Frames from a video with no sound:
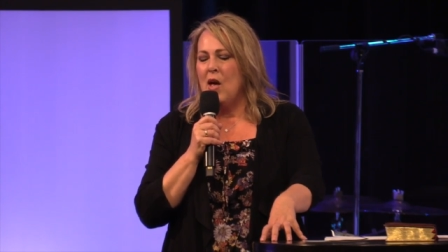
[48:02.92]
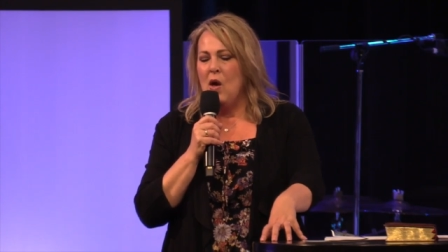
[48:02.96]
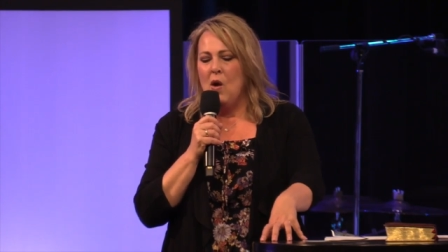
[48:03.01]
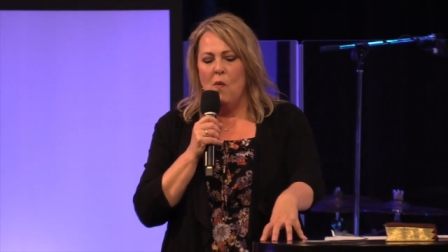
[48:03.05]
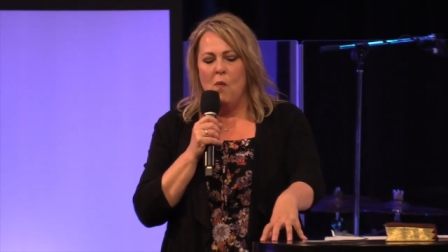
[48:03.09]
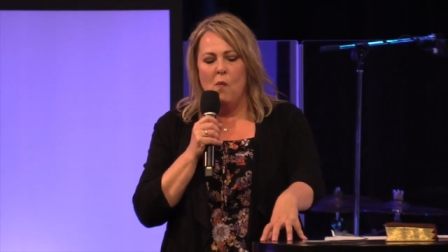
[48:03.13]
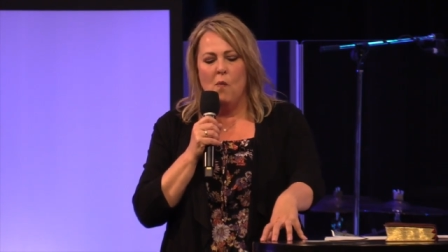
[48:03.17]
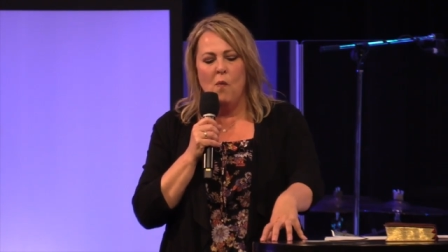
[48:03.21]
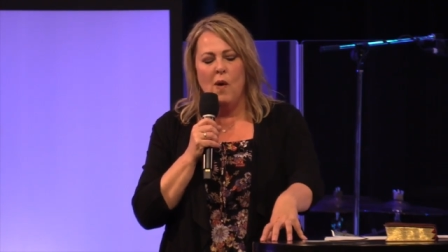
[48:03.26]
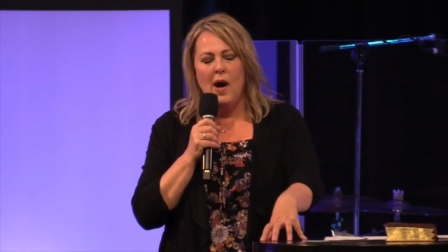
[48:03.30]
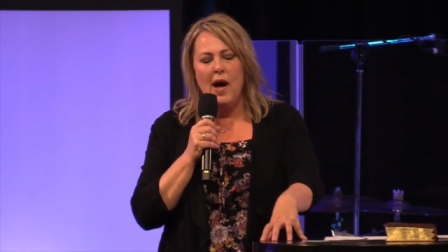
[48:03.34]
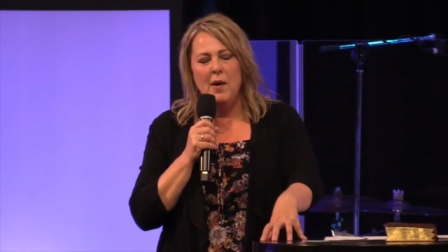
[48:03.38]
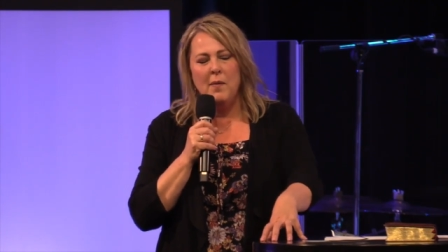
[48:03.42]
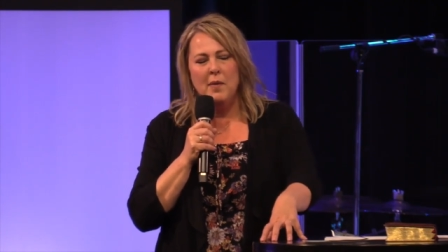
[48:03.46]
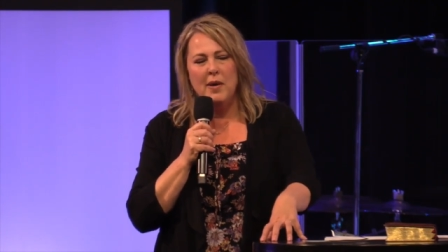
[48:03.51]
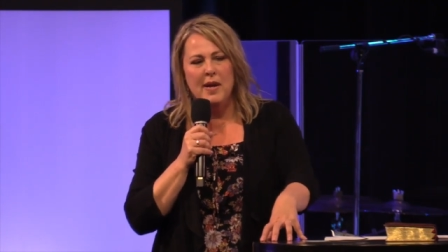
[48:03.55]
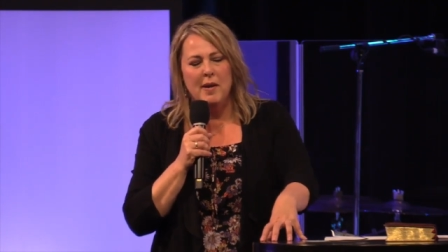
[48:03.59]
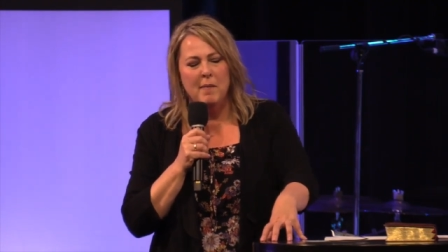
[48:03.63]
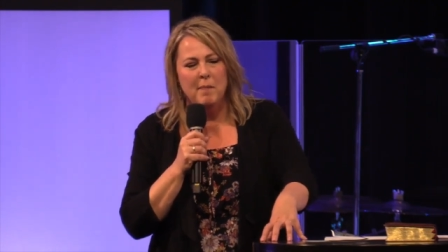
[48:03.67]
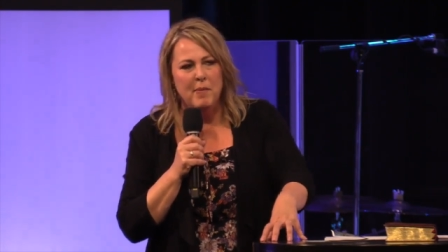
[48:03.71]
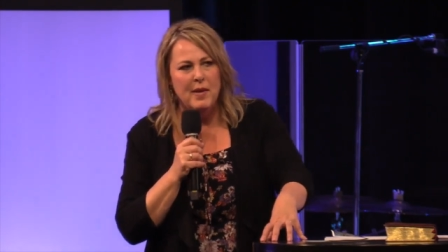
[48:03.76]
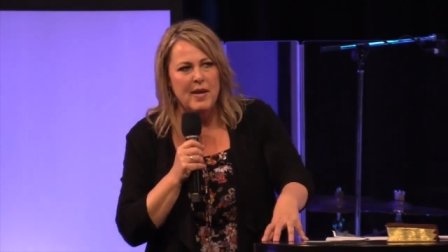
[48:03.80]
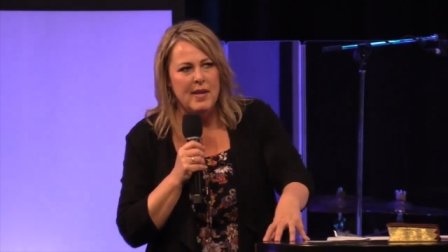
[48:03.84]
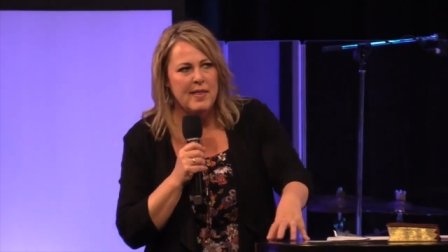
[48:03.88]
Why would
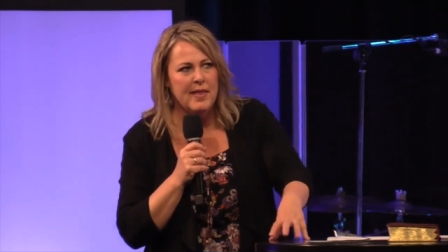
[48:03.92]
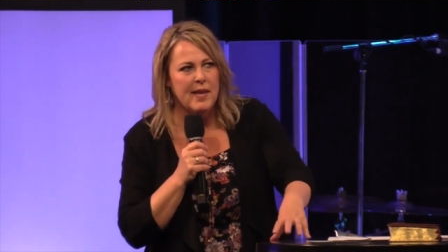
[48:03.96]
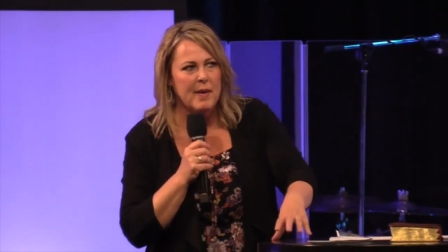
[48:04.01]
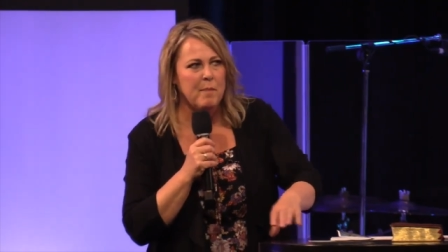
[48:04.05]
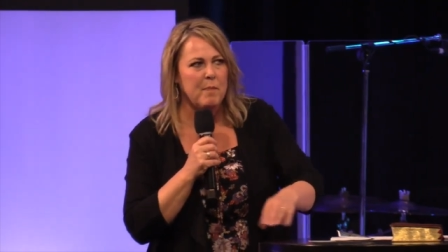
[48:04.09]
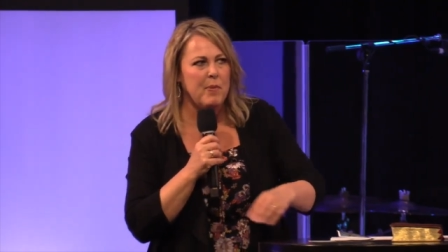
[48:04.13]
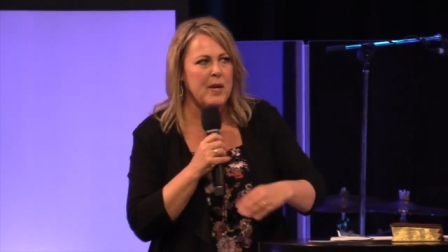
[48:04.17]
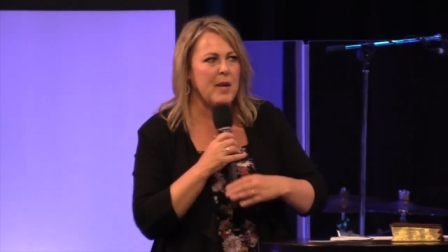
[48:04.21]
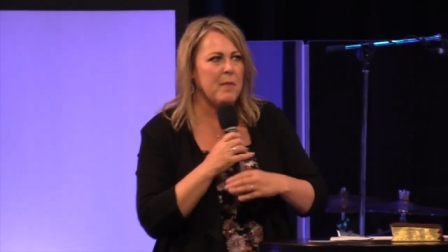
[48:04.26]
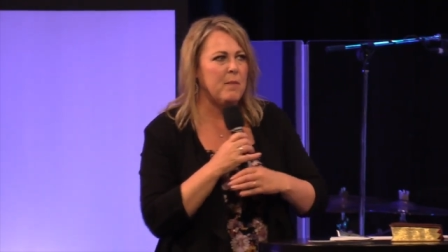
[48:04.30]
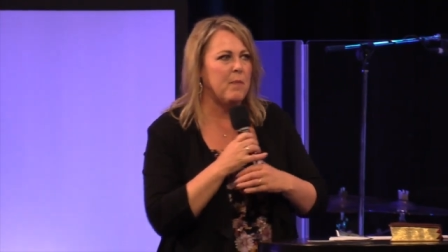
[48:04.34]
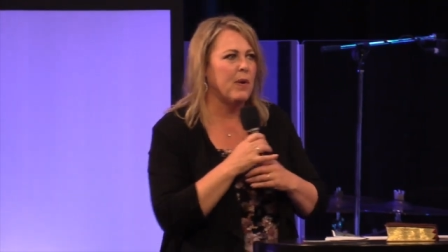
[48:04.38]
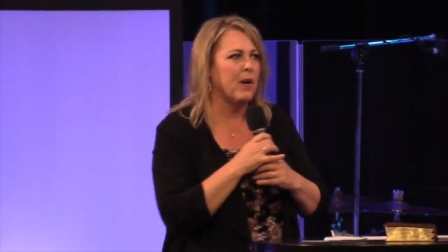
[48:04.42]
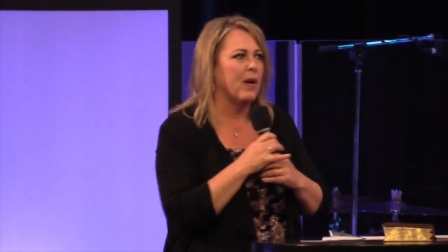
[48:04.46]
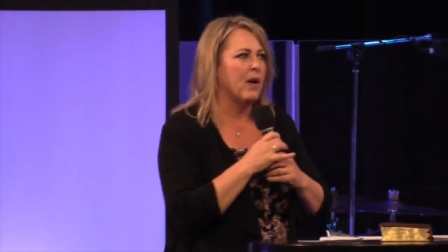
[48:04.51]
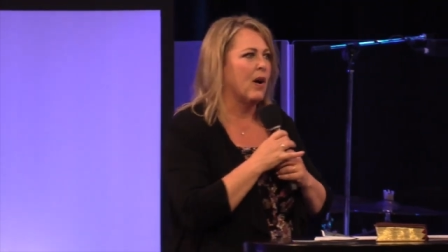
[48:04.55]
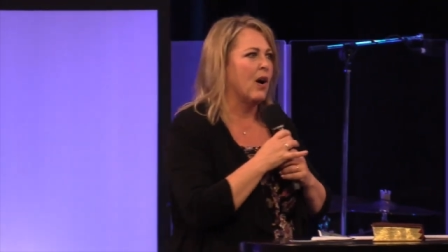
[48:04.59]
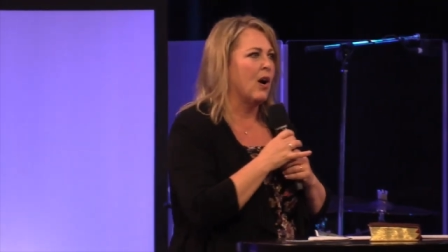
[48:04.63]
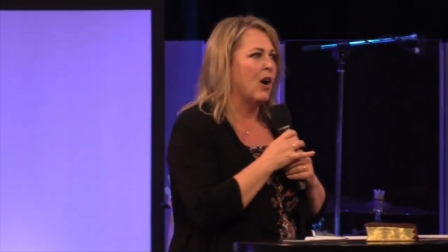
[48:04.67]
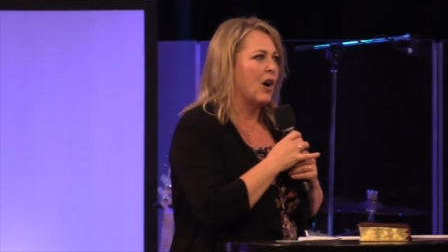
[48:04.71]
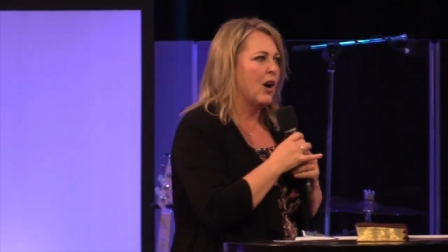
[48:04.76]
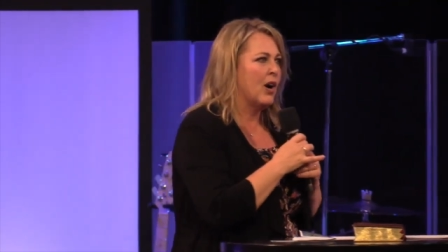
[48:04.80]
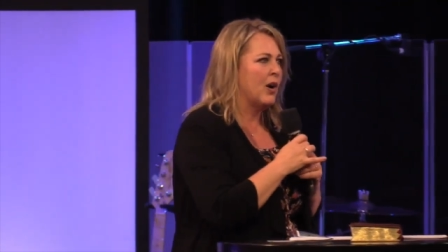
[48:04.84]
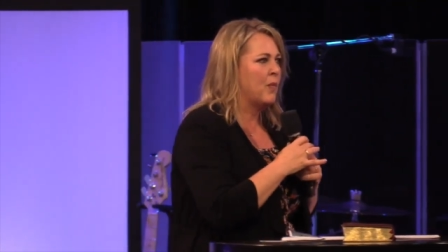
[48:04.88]
it be that people
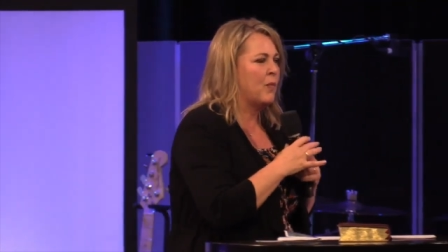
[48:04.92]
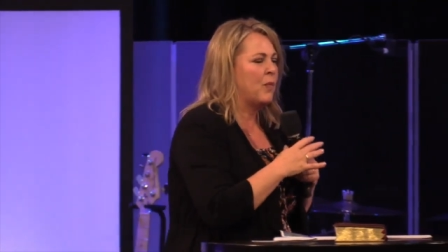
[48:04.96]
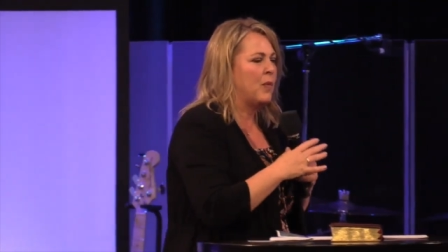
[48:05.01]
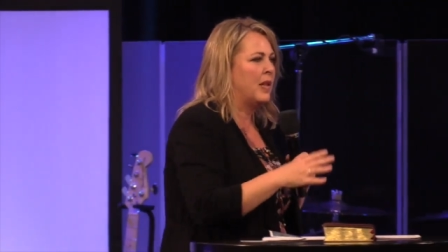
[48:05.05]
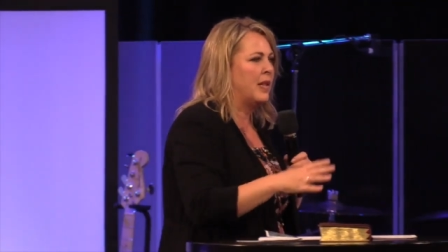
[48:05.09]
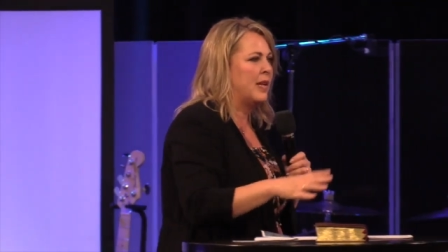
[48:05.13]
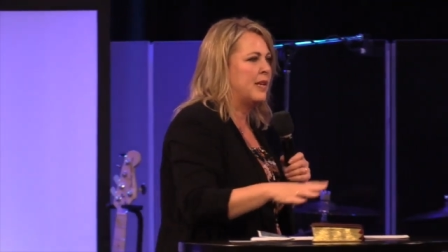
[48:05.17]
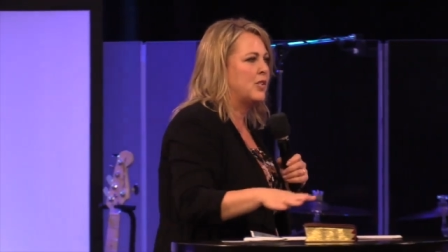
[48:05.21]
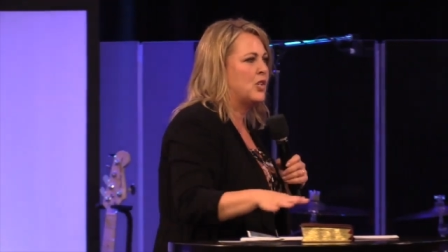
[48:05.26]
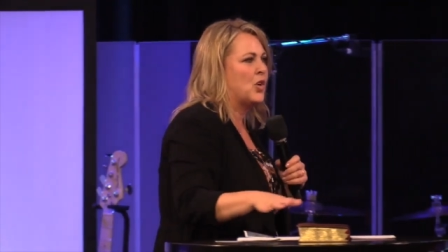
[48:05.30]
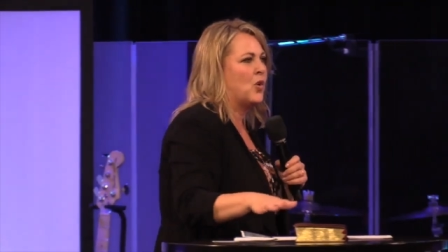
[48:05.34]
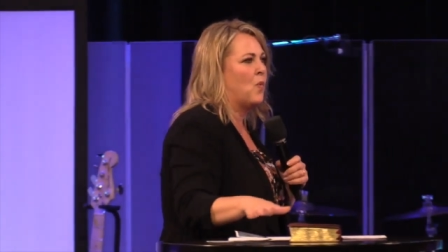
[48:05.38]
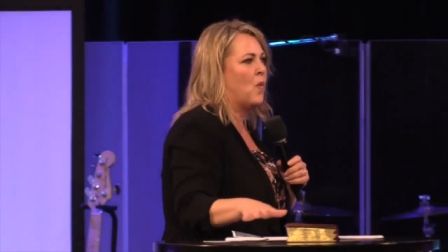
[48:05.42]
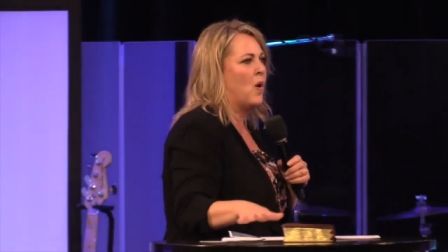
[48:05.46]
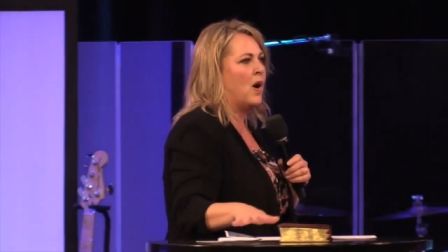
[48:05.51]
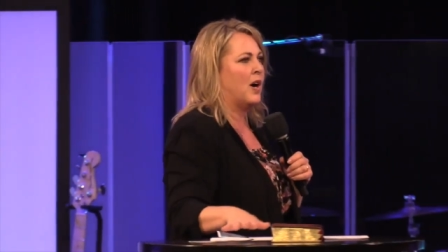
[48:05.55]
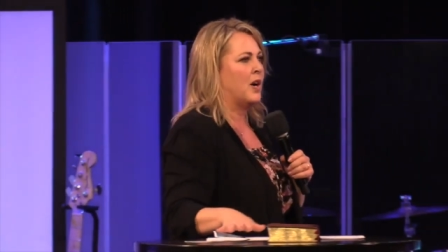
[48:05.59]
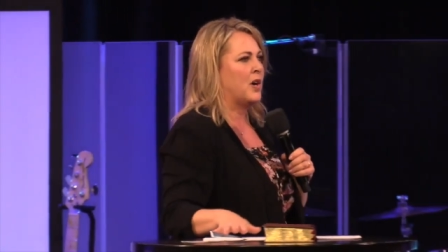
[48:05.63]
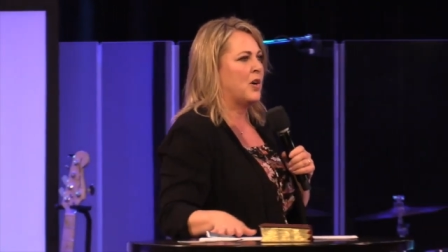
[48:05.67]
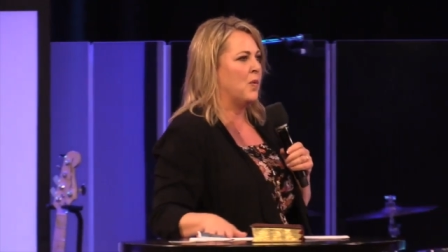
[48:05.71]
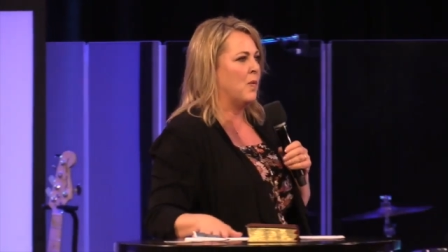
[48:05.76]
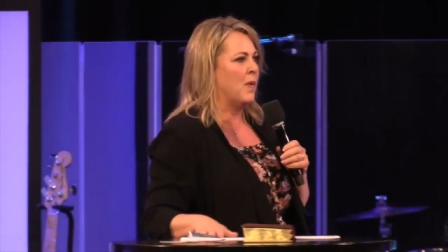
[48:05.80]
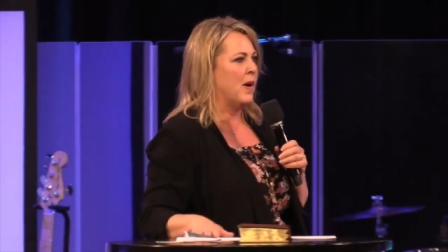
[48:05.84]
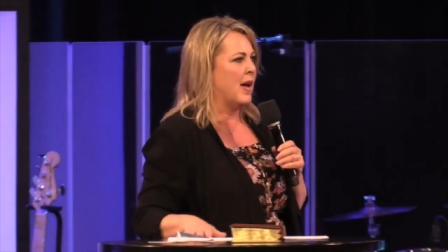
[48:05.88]
aren't willing to
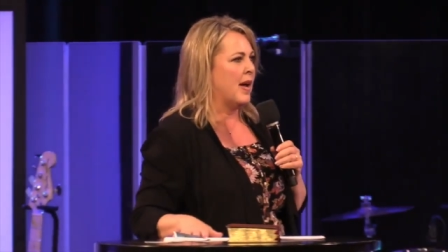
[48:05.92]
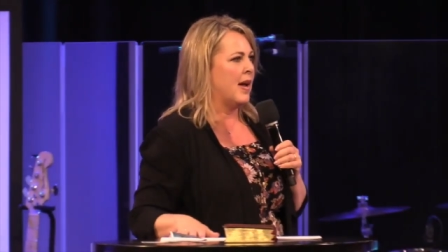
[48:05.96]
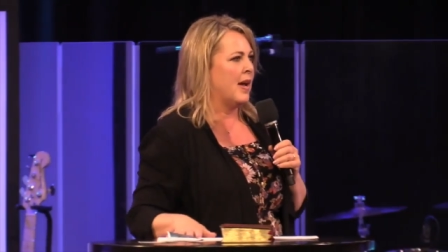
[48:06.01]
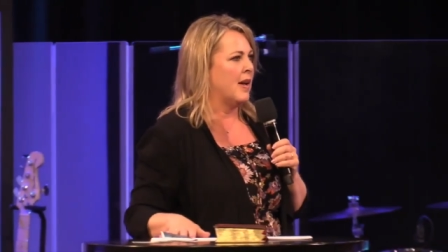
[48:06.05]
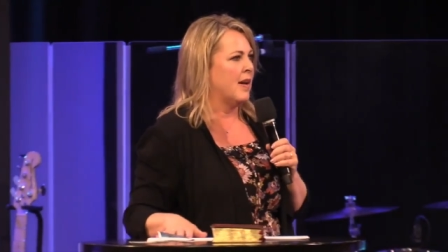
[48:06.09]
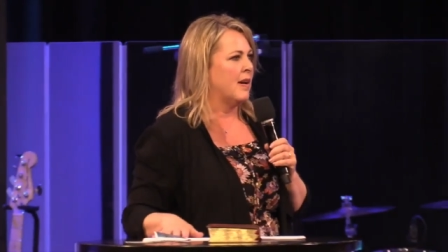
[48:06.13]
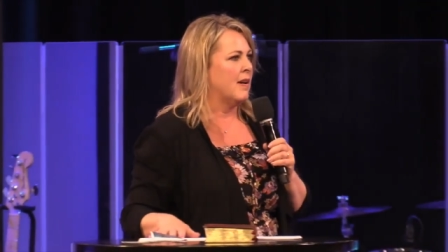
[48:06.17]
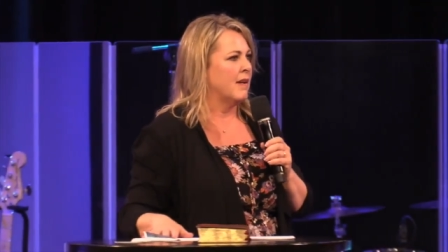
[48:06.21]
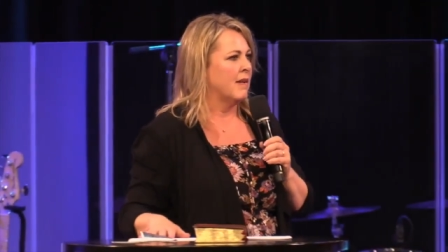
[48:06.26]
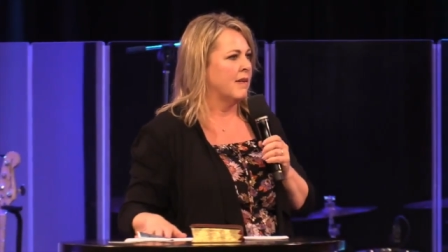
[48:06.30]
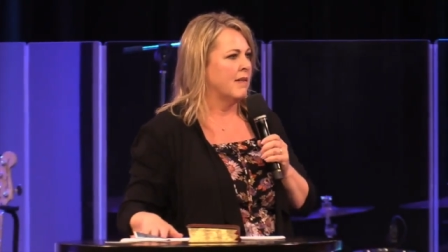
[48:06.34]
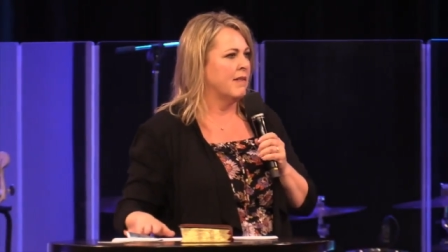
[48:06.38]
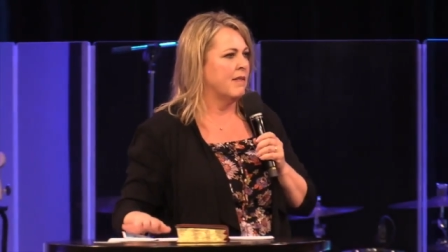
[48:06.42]
walk away